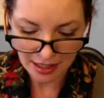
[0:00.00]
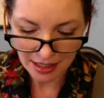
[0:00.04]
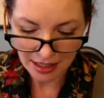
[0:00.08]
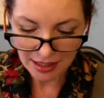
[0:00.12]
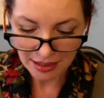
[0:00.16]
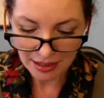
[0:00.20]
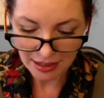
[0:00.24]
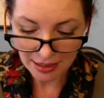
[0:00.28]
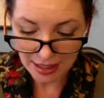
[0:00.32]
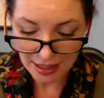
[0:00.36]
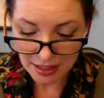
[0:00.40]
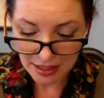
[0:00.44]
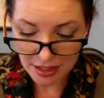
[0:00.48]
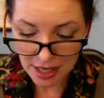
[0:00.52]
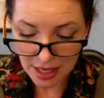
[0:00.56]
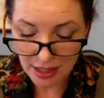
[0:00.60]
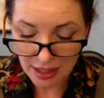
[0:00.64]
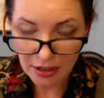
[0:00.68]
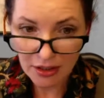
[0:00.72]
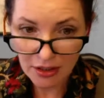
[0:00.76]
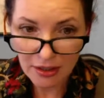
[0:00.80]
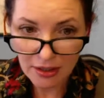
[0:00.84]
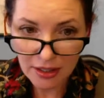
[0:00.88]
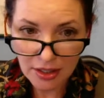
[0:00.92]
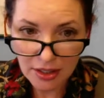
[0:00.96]
land
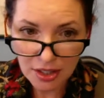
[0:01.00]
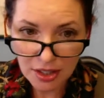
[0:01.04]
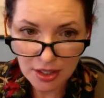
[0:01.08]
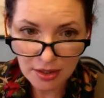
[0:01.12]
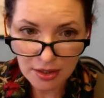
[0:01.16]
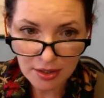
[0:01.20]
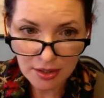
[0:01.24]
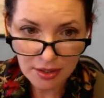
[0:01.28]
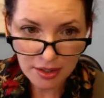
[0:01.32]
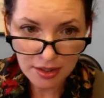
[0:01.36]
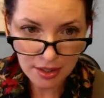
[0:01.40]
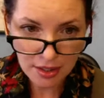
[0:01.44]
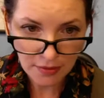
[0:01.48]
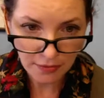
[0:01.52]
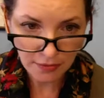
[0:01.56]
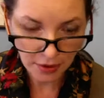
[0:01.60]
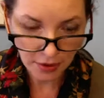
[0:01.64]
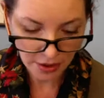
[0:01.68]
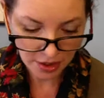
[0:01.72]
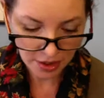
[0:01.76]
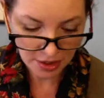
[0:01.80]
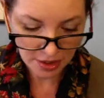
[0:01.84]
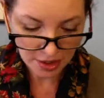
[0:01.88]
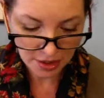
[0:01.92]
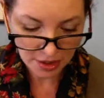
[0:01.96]
tenure issues,
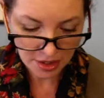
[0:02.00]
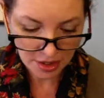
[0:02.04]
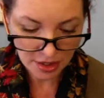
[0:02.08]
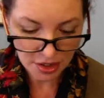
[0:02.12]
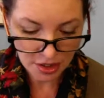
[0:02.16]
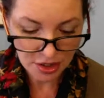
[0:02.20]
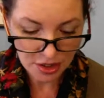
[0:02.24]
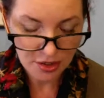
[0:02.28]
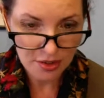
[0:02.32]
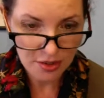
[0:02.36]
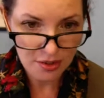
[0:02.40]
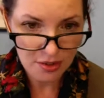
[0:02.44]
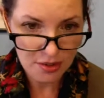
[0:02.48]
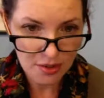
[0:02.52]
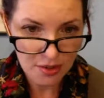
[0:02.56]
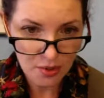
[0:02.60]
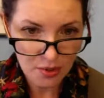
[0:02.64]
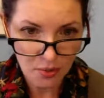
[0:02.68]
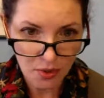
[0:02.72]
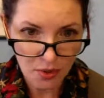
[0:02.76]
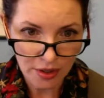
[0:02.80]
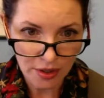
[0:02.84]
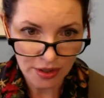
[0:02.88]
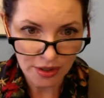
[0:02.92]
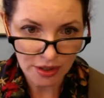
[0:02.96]
forestry issues,
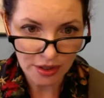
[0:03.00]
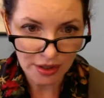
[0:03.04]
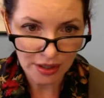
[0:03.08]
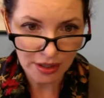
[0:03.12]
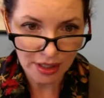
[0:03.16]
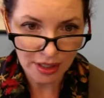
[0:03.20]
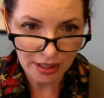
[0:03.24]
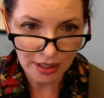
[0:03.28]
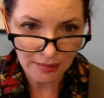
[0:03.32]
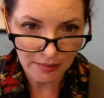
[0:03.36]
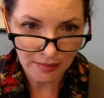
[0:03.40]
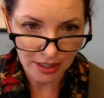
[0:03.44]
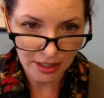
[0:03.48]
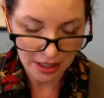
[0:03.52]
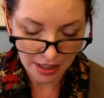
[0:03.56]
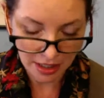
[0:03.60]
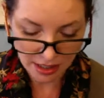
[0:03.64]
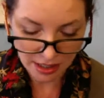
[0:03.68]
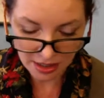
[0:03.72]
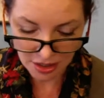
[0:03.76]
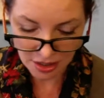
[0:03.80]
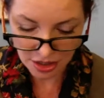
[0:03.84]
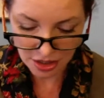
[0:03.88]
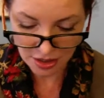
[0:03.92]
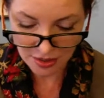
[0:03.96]
water and mining
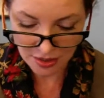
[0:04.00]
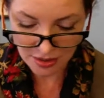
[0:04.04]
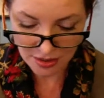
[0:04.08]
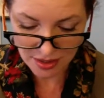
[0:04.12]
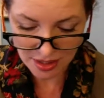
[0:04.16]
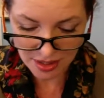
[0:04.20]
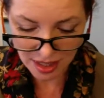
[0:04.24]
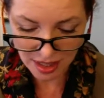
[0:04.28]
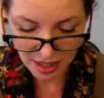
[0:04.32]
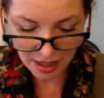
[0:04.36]
issues